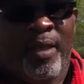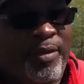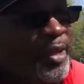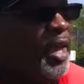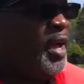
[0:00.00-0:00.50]

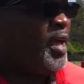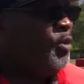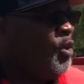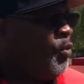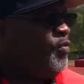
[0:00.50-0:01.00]
Yeah, you
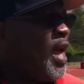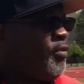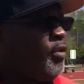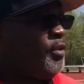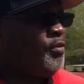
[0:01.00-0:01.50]
know, we've
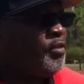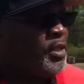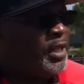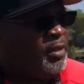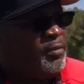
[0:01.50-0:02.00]
actually
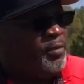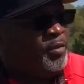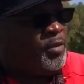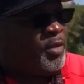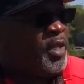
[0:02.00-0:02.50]

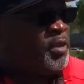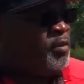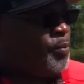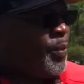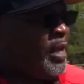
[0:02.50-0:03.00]

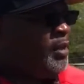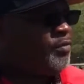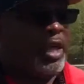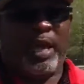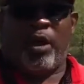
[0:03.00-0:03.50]
span this
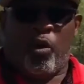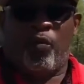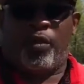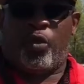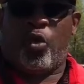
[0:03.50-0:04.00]
thing out
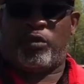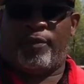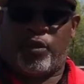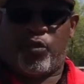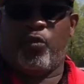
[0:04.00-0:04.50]
over the course
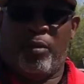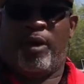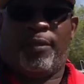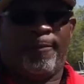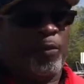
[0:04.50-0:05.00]
of a true month.